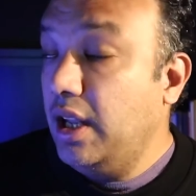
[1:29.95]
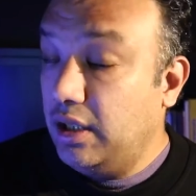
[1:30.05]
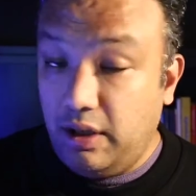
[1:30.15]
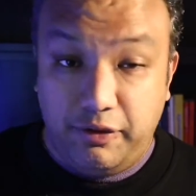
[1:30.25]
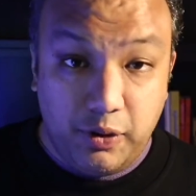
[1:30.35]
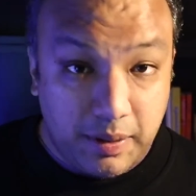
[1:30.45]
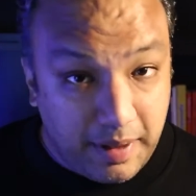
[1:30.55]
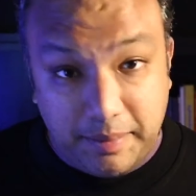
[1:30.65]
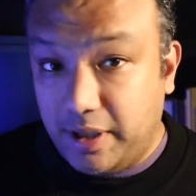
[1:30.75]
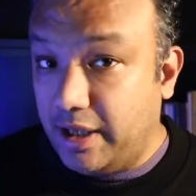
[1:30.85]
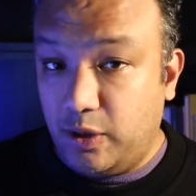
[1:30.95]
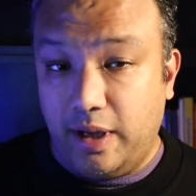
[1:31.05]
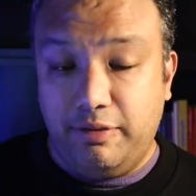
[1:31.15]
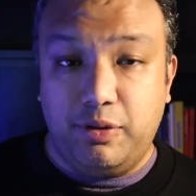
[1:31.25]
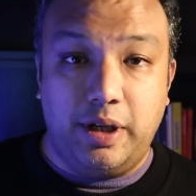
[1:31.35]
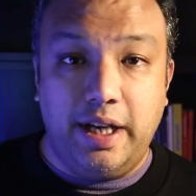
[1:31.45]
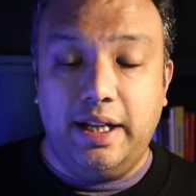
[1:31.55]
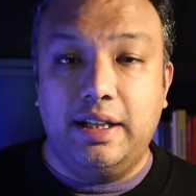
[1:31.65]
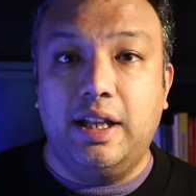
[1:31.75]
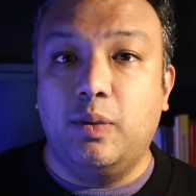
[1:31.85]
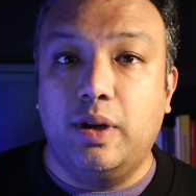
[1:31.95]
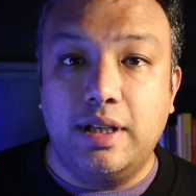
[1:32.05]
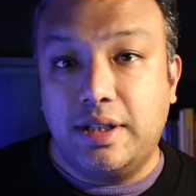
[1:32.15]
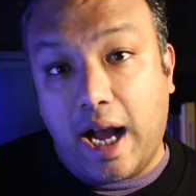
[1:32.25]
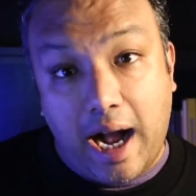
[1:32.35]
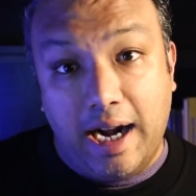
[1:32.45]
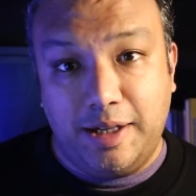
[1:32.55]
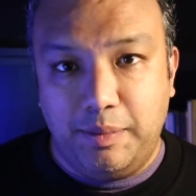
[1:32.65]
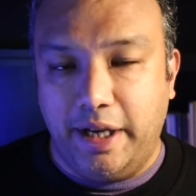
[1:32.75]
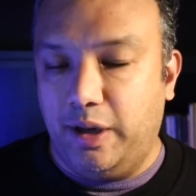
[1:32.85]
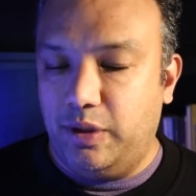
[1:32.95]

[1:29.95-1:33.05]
Now, if you remember, in 2014 there was Heartbleed,